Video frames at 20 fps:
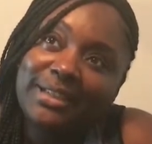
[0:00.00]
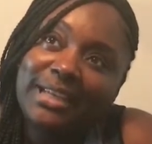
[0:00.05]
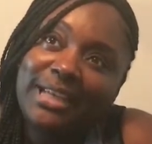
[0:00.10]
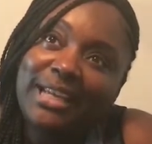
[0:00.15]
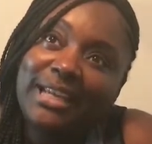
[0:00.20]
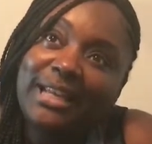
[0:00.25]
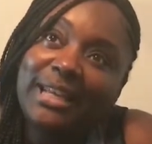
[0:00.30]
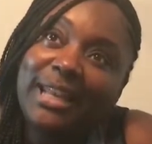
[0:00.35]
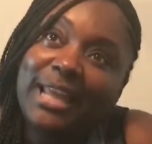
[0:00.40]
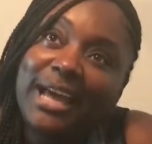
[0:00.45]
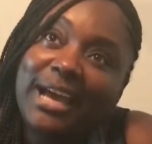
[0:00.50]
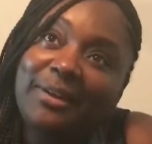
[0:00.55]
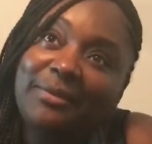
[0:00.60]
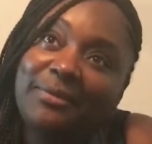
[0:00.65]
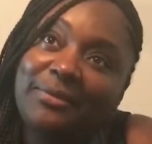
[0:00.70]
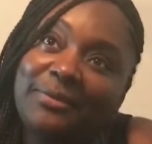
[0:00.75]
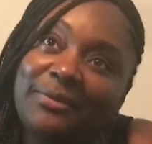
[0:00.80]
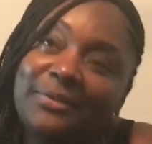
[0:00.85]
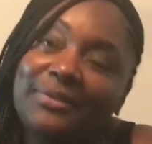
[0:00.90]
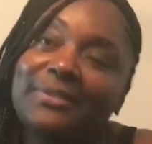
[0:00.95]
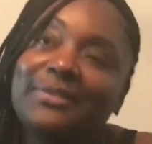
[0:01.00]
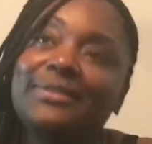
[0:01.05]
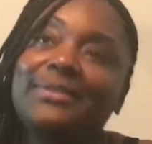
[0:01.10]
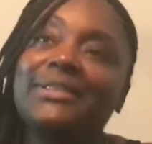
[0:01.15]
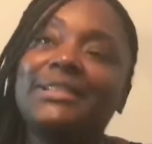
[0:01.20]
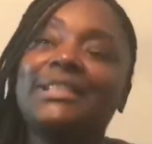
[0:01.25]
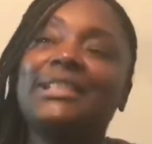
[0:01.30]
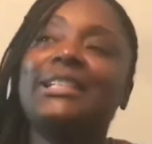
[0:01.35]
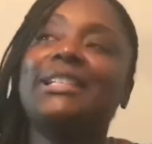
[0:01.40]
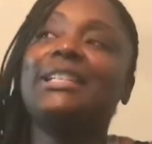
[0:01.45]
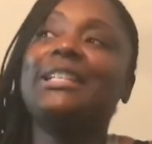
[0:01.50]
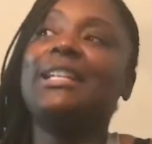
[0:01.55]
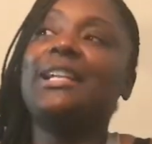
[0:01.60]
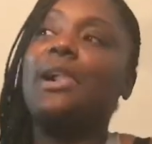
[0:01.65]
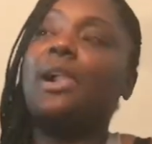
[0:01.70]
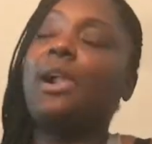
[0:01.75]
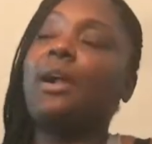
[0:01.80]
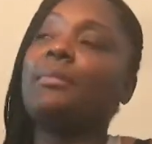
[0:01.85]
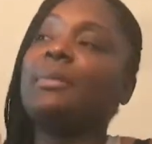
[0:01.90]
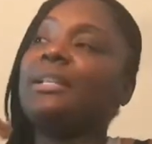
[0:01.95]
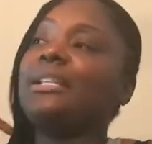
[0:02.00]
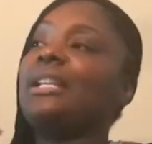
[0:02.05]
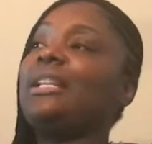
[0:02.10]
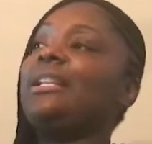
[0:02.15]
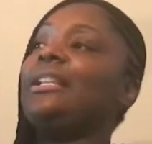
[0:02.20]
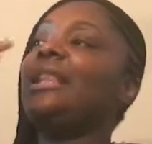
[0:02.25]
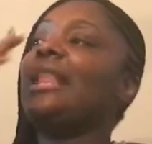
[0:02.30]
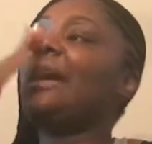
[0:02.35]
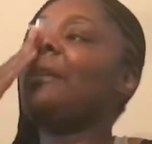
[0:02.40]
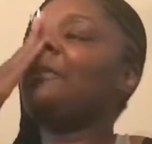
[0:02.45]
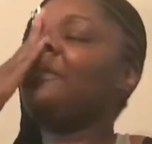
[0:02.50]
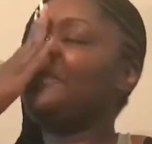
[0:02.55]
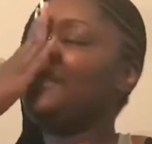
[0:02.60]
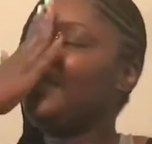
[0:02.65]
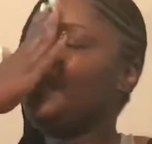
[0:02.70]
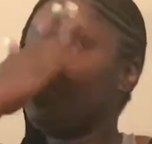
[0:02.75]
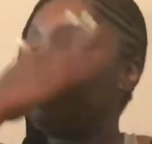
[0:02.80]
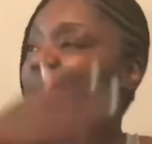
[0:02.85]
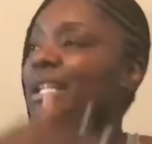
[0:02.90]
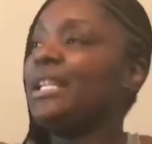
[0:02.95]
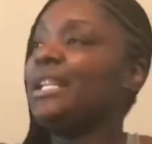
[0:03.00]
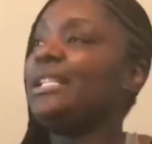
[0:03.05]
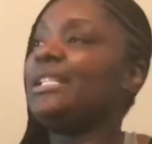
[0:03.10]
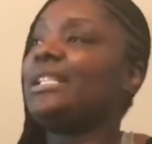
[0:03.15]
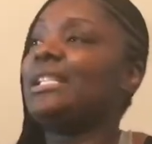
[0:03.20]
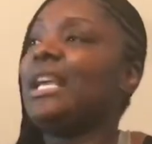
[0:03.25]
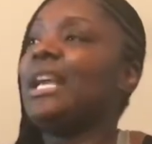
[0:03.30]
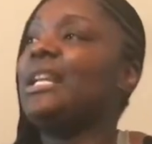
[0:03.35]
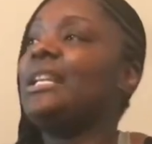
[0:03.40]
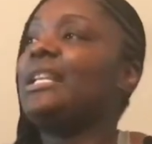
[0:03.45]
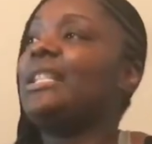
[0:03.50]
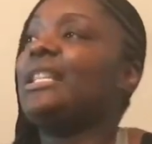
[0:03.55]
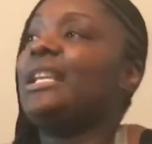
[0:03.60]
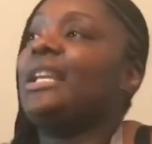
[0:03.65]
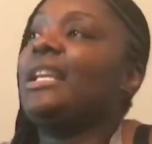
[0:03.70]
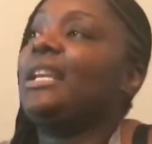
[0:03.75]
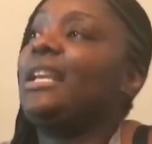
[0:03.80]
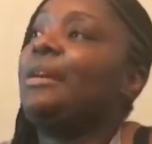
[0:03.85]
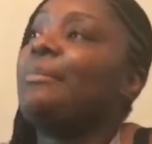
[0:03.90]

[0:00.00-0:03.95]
He left. They said he left, but he didn't say anything.